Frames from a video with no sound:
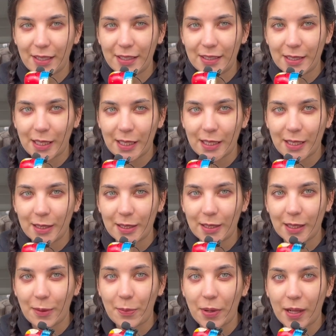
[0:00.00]
tiny
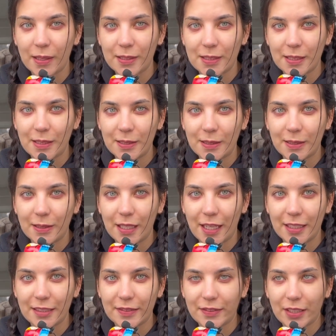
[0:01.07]
little apology to you
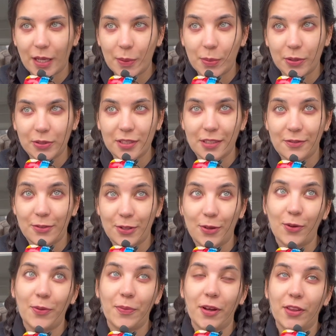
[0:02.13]
guys for not posting for a
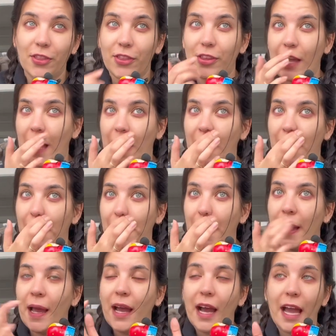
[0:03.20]
whole month. I
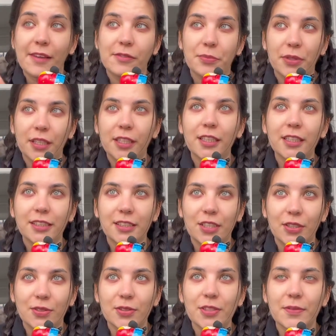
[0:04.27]
have a pretty good
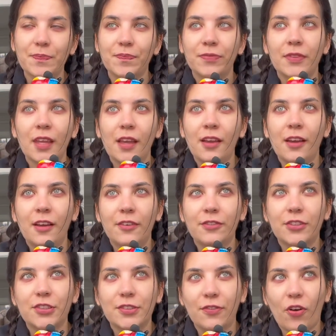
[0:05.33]
excuse.
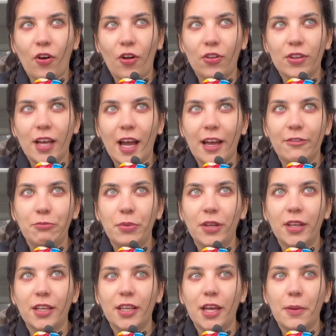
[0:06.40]
First of all, I've
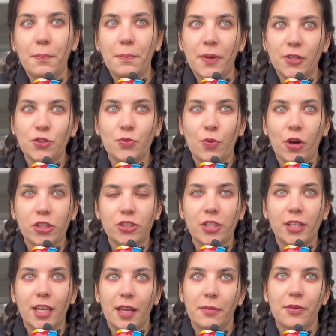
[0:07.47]
been binge
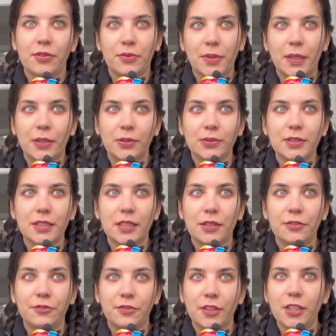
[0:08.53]
watching Game of Thrones,
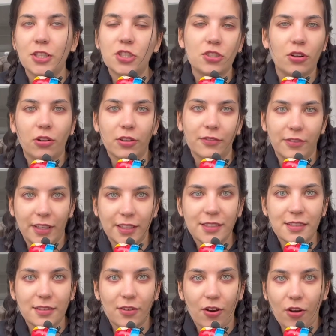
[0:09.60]
finished all of
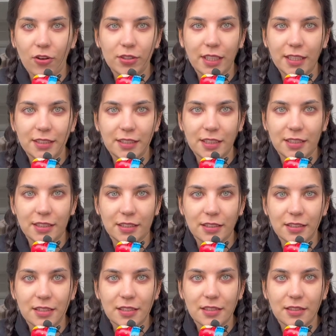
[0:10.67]
it, all 8
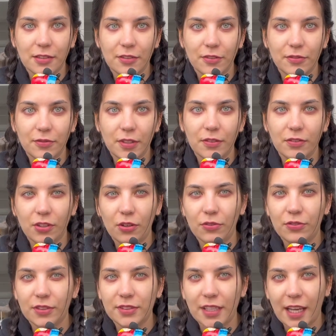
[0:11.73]
seasons, even though it
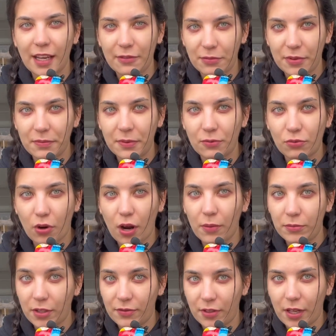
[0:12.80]
feels like we've been
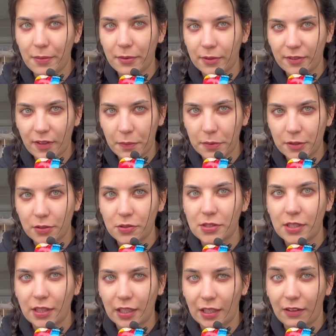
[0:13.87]
robbed of a couple of
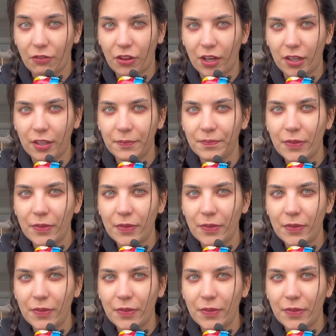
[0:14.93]
episodes in the end there,